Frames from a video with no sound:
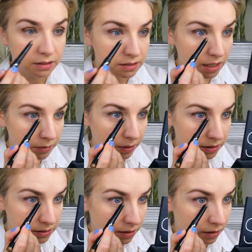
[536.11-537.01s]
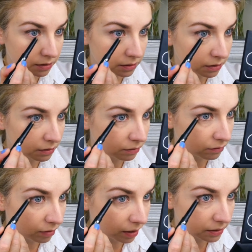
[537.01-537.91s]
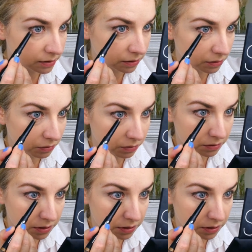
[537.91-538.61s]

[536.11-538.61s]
Same that side, right into the corner.